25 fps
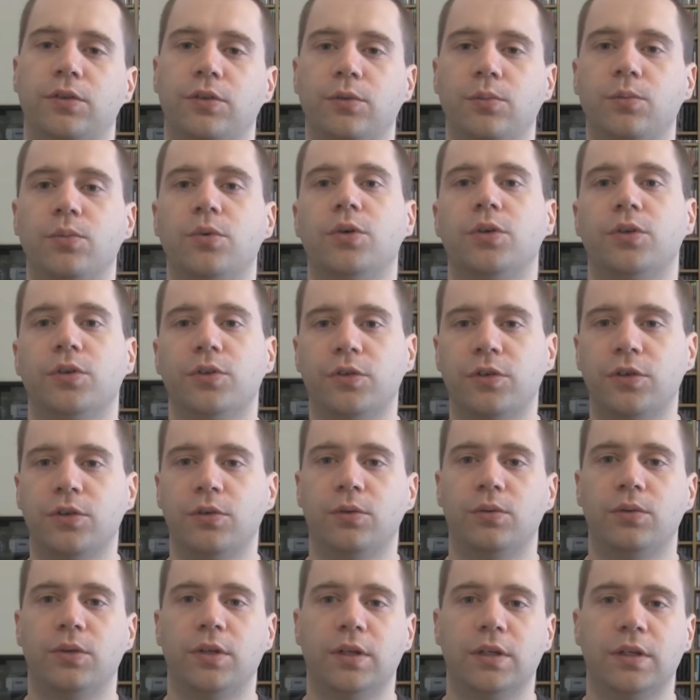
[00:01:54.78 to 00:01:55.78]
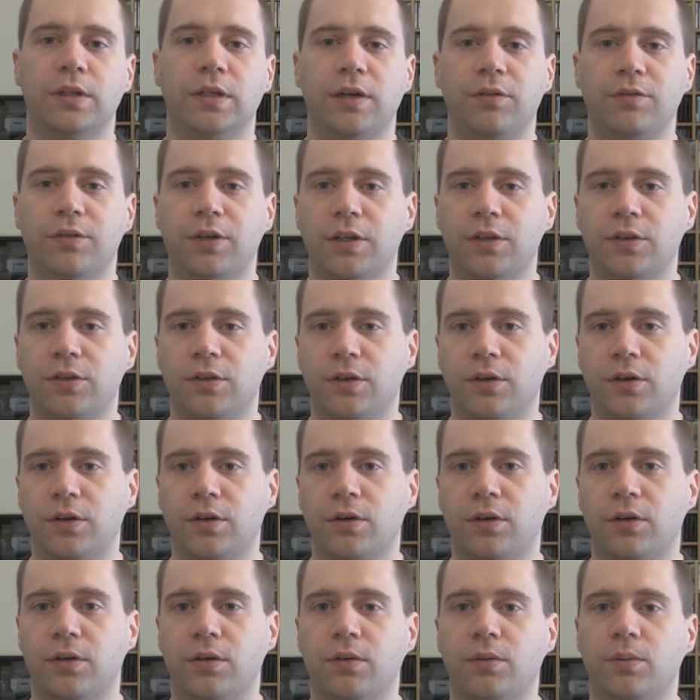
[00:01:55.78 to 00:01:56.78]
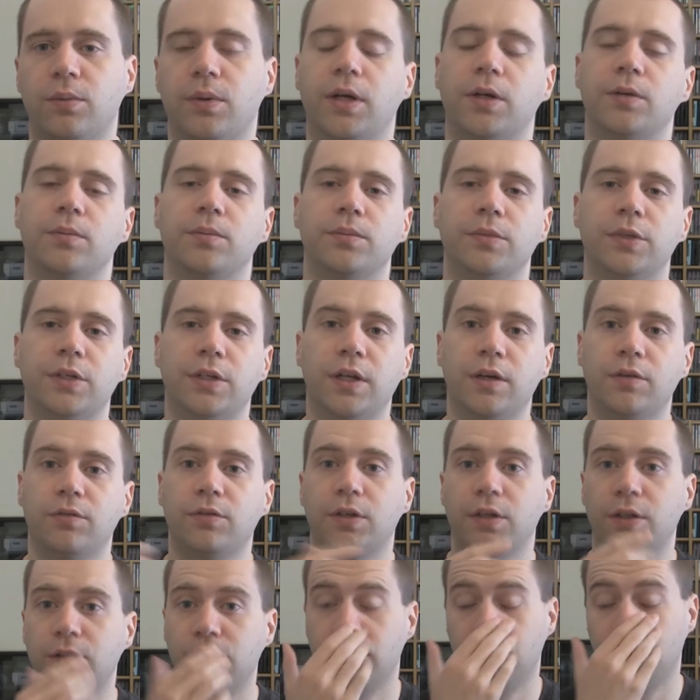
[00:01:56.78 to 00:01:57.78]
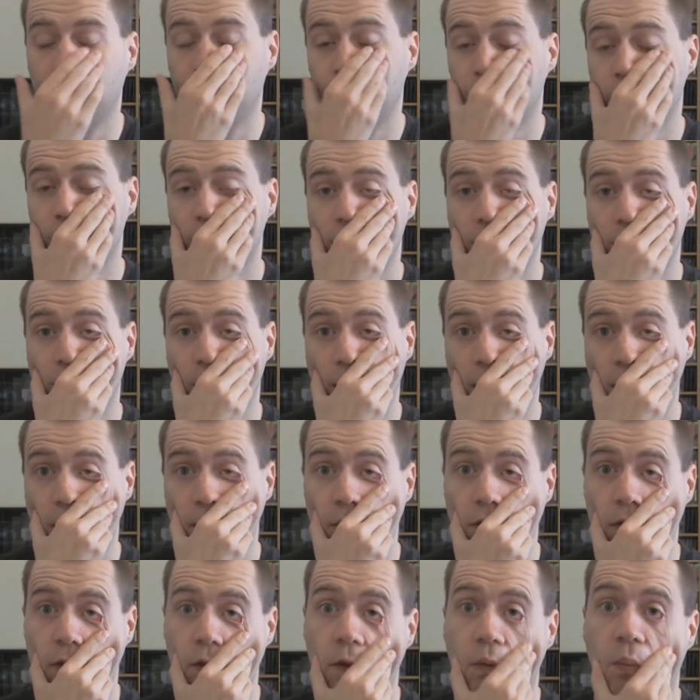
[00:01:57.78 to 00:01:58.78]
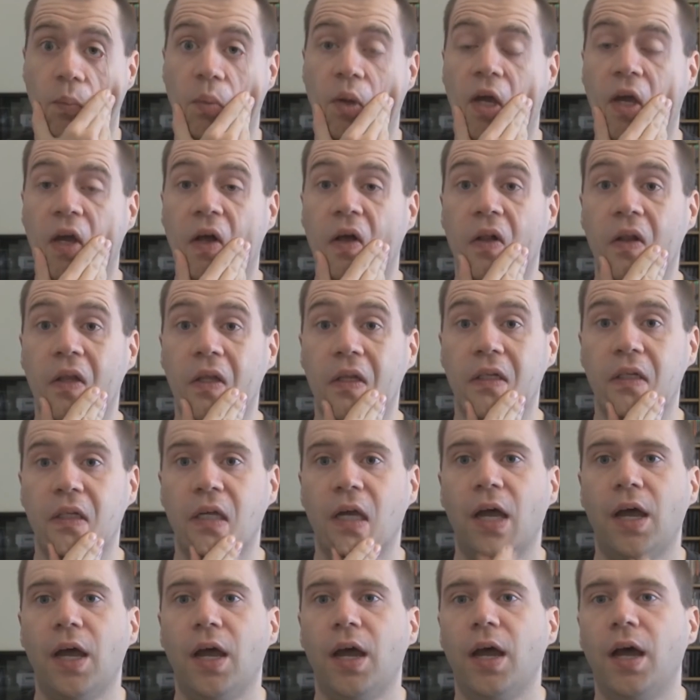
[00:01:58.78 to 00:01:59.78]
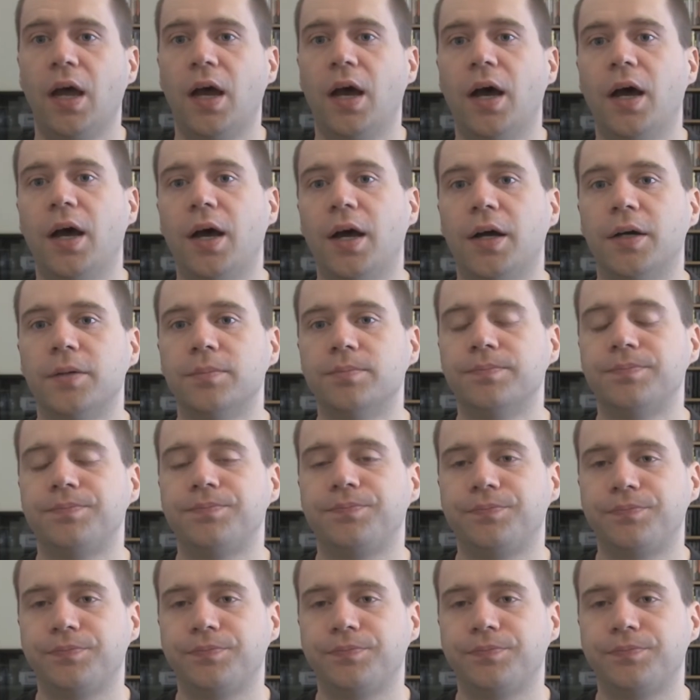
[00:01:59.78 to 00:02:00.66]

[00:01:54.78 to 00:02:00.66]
Well, soon the dev kits are, well, the dev kit to Dan is in the mail, and um,